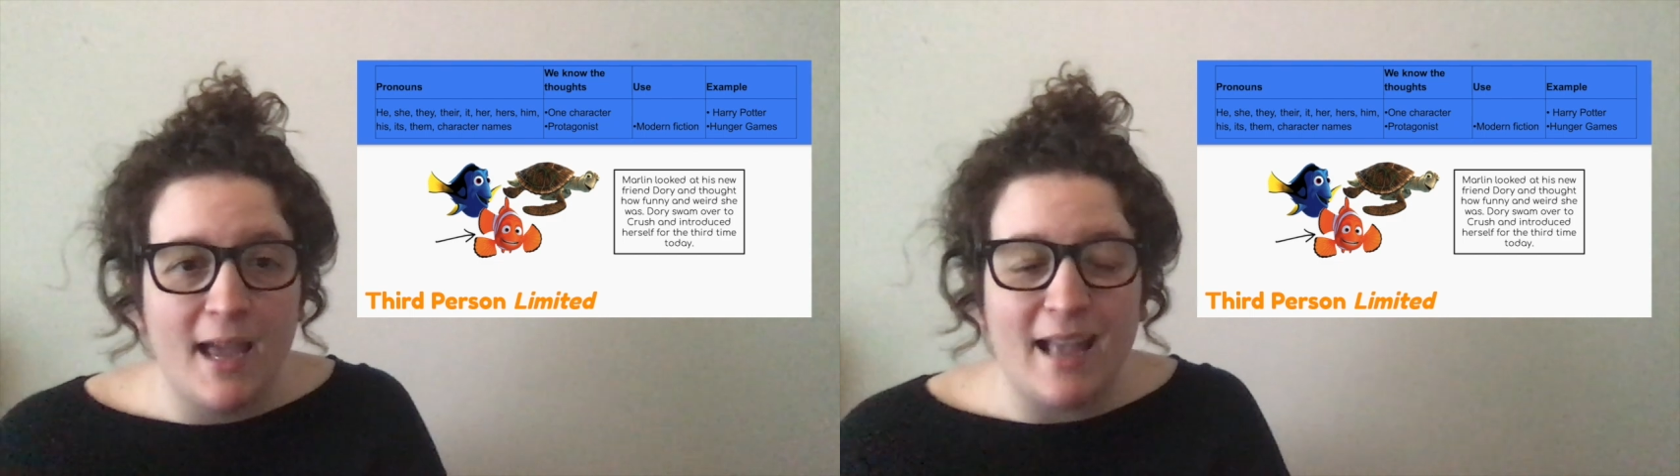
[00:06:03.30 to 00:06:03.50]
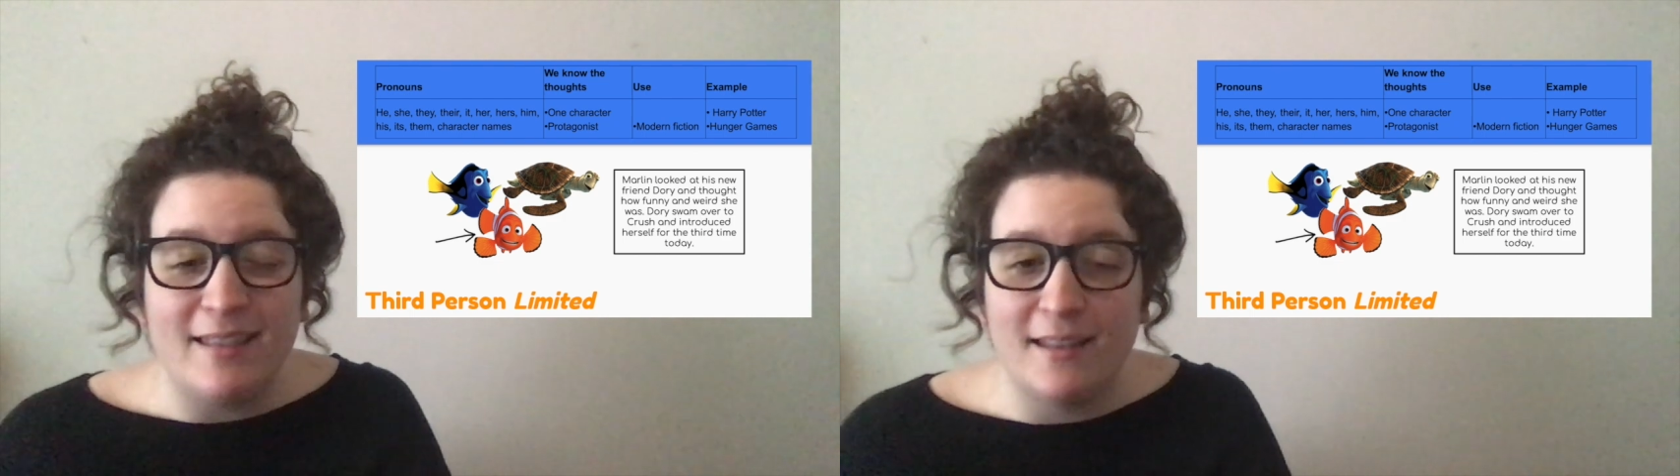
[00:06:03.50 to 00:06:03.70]

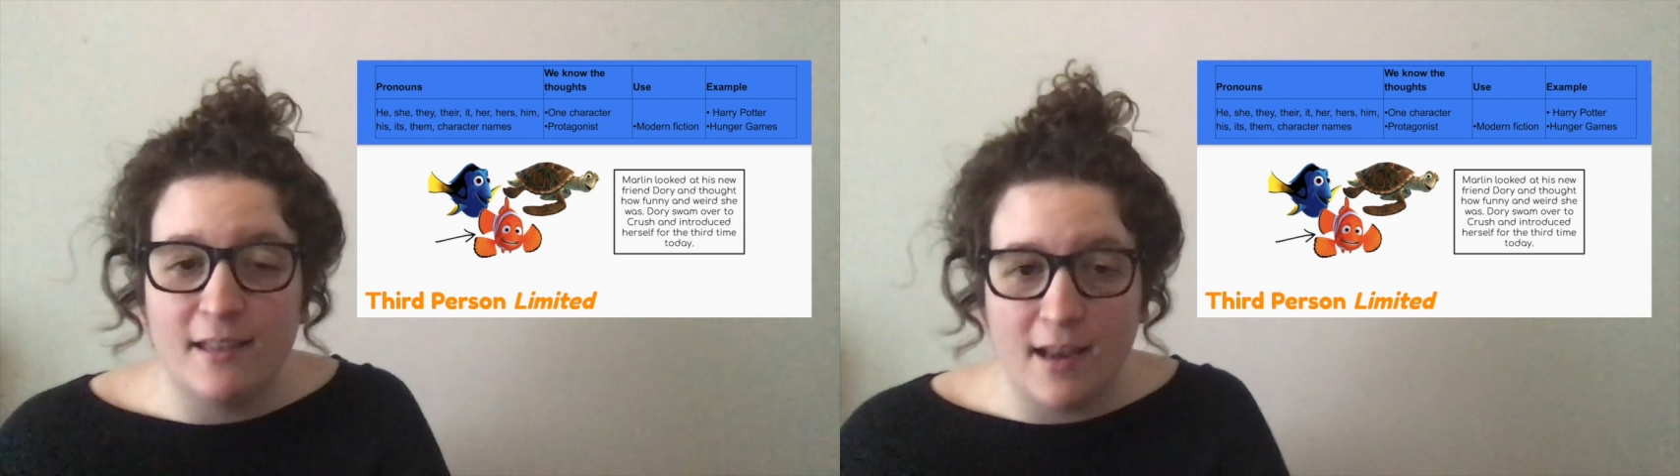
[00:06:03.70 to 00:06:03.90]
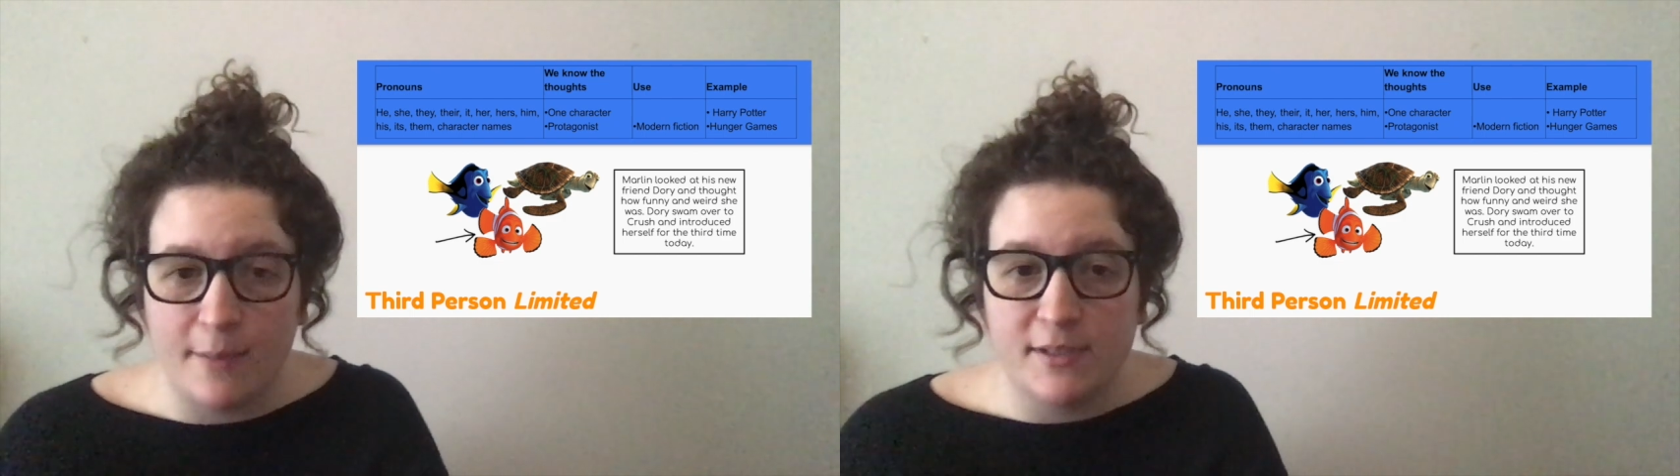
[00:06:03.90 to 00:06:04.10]
and then the
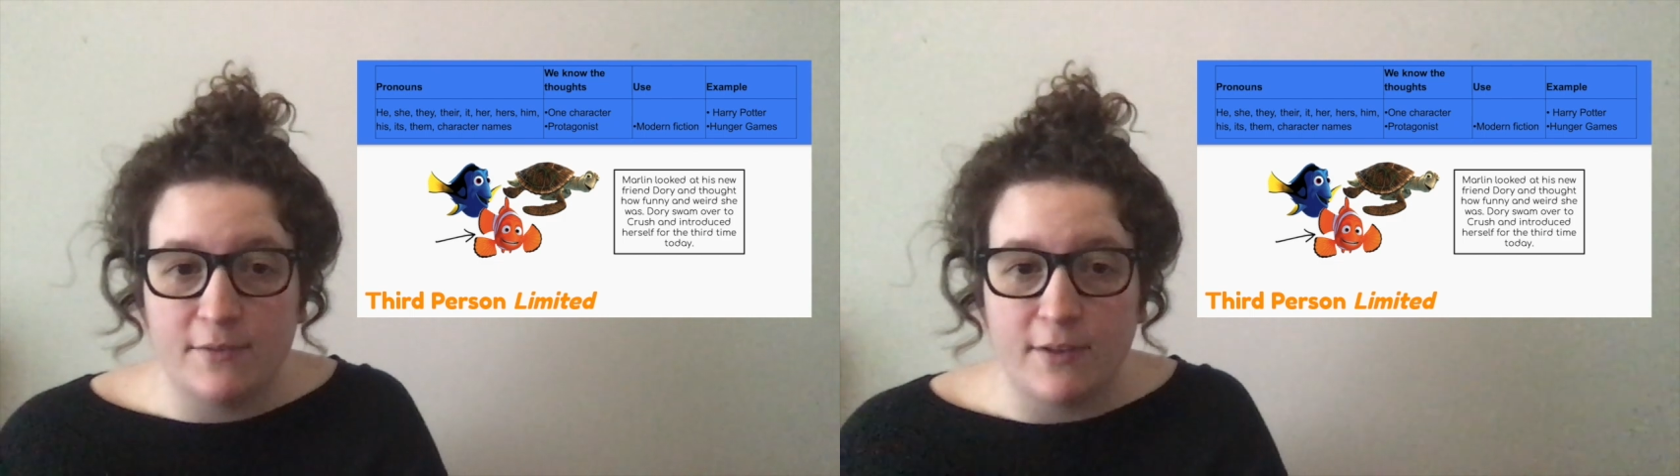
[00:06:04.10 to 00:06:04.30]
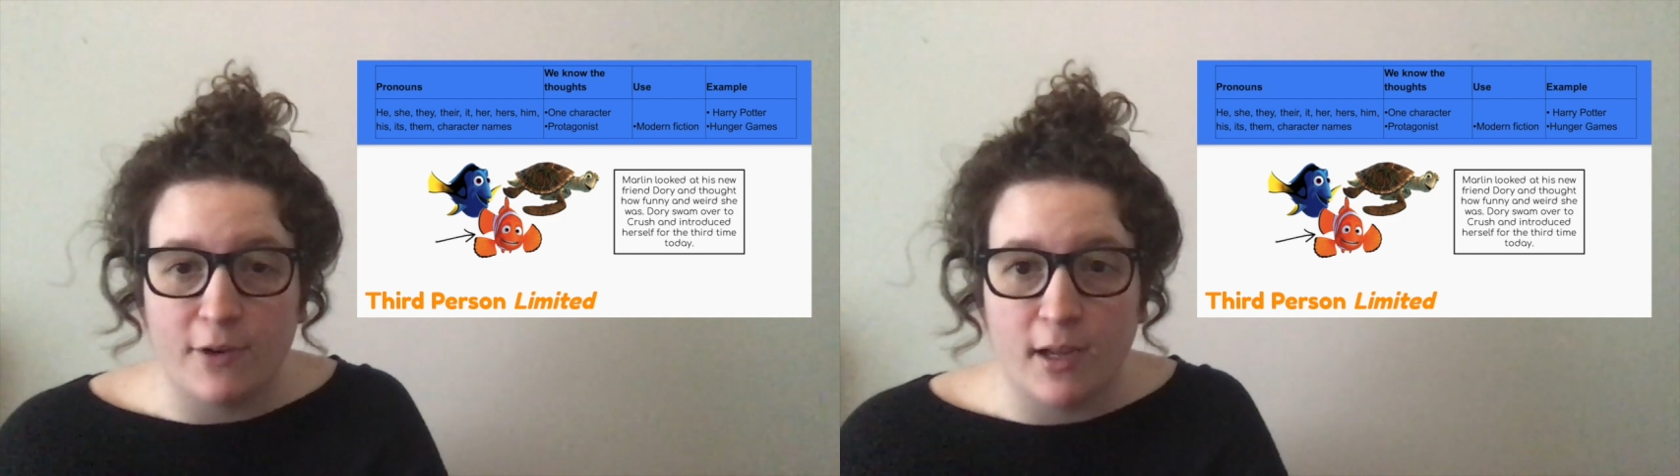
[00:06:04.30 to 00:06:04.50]
names of
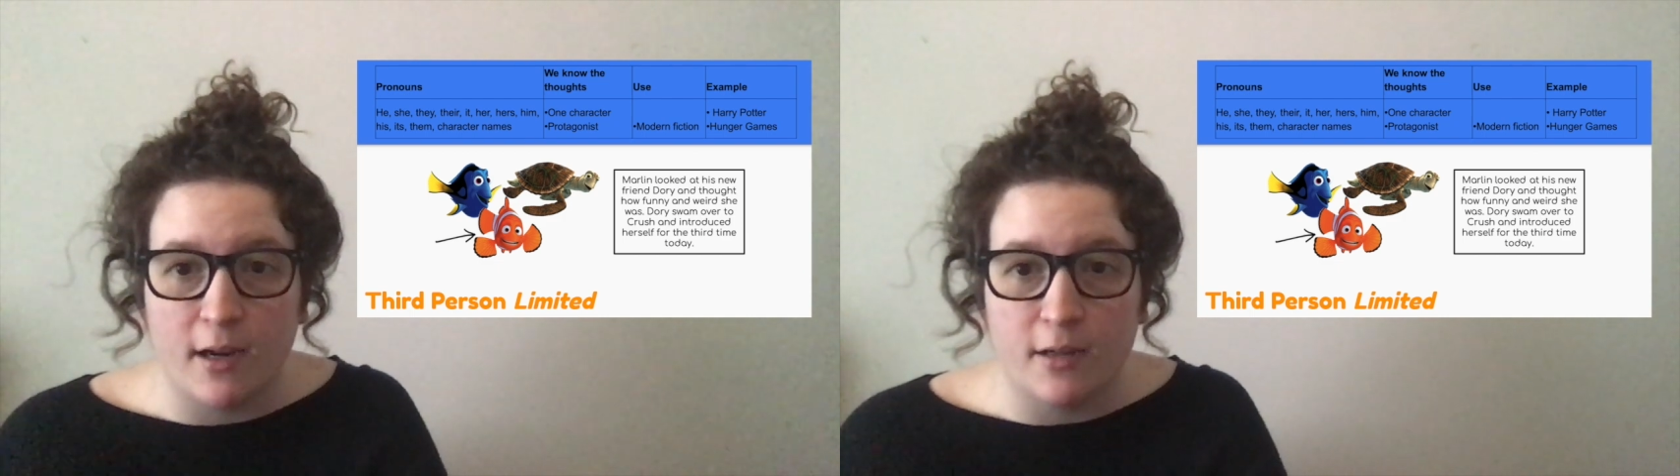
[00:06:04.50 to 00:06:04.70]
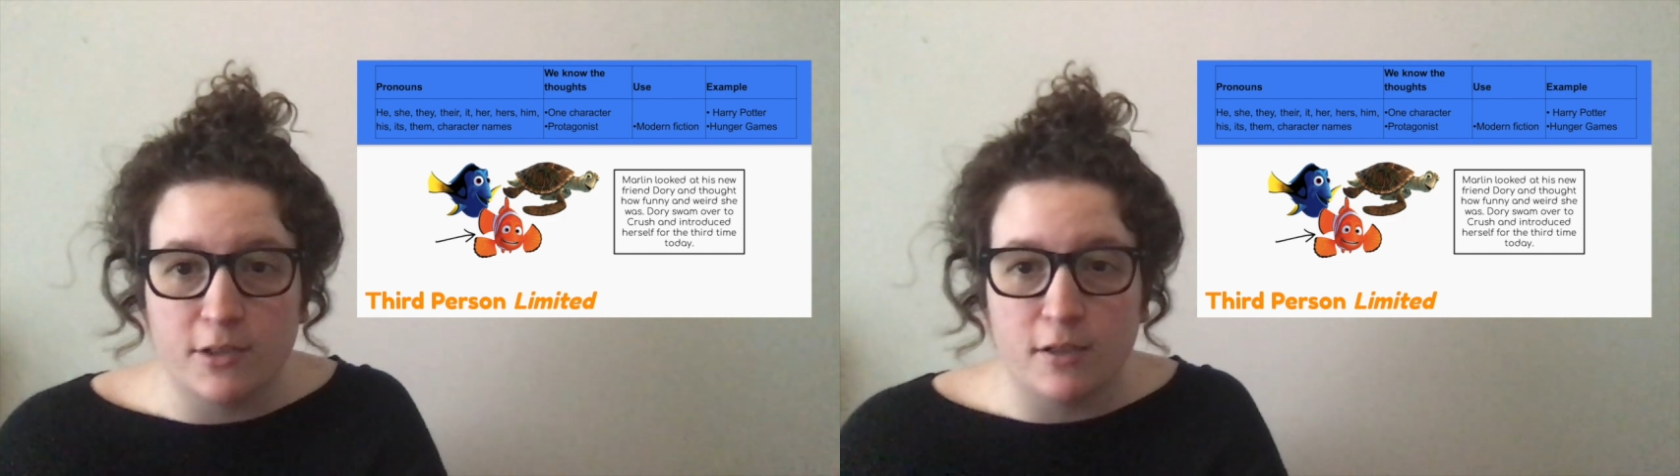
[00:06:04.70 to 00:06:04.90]
different
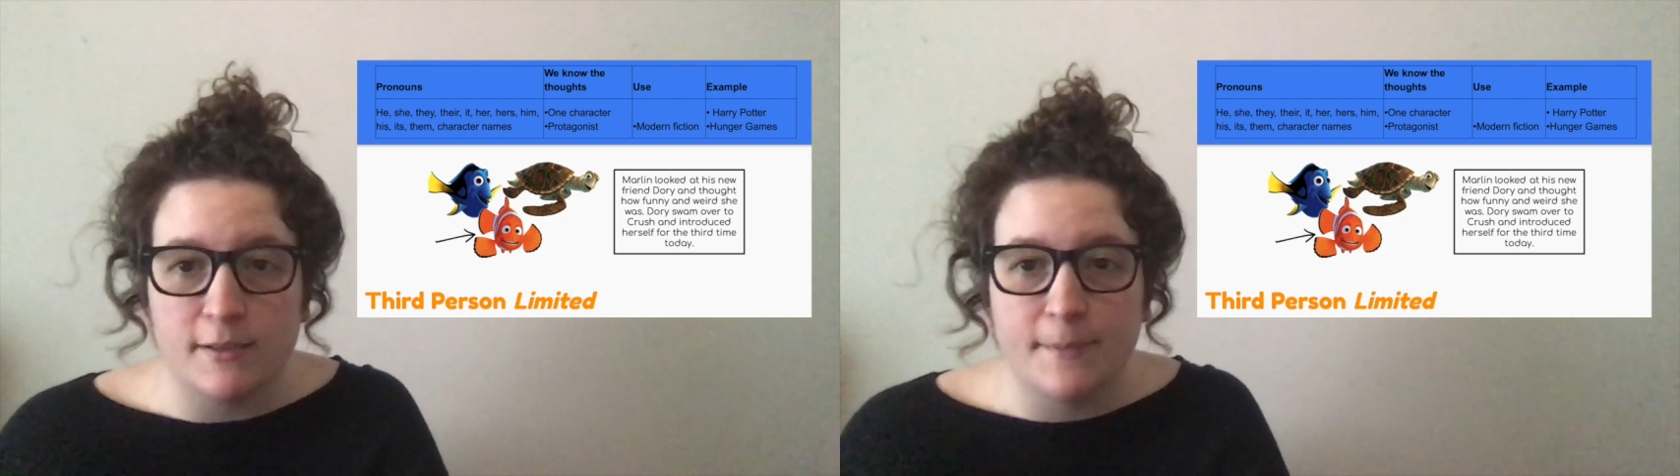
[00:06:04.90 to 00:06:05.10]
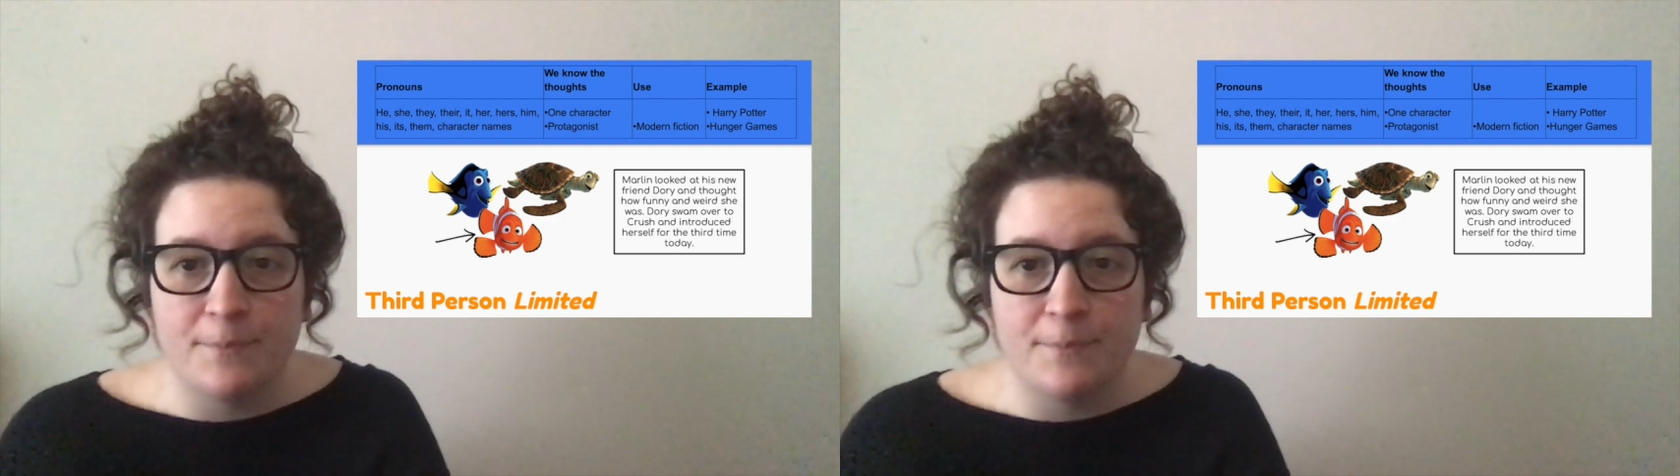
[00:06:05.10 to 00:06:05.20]
characters.